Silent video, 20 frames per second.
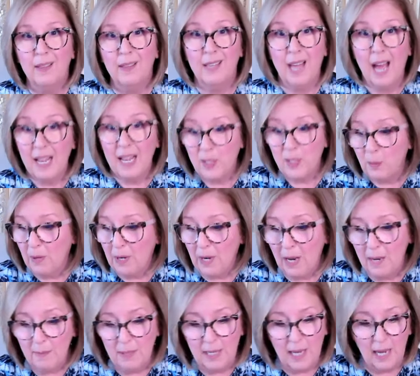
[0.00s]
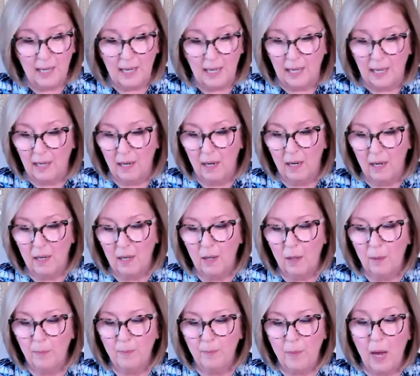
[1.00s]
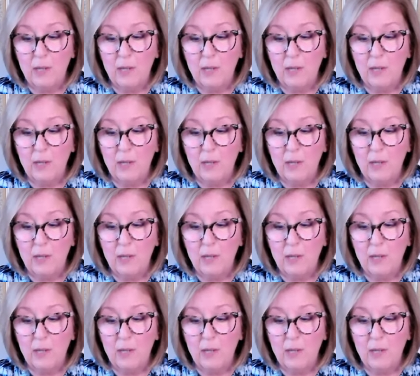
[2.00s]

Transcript: That's what I'm getting. Um,